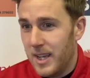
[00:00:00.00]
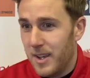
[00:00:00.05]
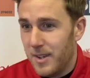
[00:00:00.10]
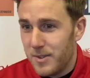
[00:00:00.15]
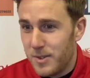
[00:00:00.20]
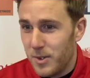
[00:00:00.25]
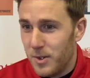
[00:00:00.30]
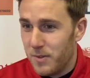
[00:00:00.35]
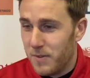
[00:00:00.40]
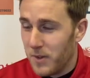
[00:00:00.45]
I
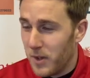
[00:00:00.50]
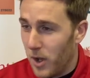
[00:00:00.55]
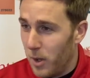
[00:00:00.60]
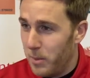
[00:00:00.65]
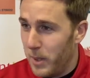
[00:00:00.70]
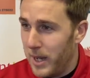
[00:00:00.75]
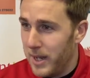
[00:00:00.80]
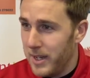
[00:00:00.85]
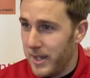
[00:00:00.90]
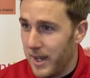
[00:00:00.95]
sort of forgot
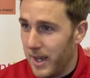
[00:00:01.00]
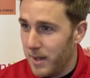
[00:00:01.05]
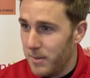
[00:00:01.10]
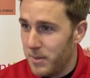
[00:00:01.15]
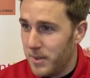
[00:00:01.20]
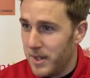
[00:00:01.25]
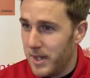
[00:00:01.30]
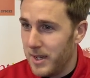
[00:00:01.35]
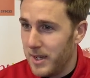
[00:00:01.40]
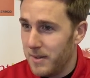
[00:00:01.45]
about it now,
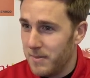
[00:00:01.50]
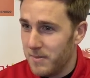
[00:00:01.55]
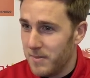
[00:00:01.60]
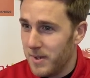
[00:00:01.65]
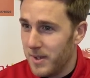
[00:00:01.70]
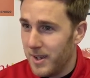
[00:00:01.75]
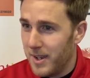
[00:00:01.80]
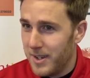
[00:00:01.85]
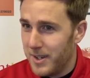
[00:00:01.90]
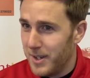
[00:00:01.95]
but I
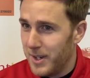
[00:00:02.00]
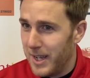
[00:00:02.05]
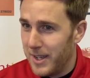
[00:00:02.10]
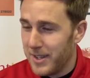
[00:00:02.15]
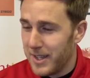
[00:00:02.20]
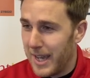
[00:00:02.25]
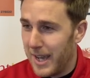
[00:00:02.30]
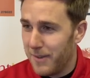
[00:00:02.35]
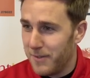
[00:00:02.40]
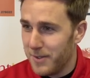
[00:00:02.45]
don't know how
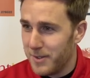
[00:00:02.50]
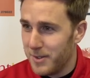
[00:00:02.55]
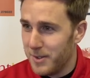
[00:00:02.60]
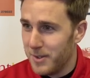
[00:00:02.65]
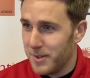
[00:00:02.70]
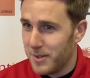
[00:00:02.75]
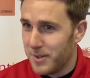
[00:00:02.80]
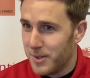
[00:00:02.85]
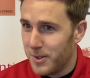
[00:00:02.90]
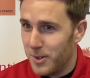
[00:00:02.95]
the gaffer
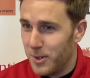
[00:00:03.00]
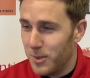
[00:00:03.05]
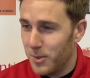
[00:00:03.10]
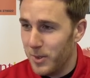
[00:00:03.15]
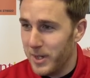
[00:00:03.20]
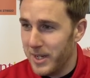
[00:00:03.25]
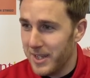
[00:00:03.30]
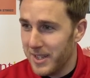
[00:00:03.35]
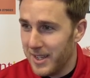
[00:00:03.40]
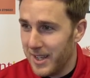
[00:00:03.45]
sort of caught
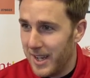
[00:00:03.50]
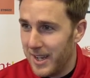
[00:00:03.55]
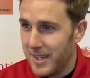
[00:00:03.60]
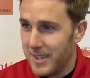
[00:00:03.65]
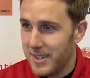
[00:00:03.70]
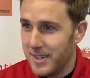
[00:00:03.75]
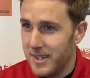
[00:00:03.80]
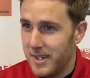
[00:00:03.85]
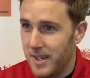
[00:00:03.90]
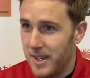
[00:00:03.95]
wind of that
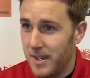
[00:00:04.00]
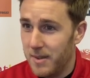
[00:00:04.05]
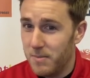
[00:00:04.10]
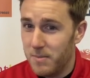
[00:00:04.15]
and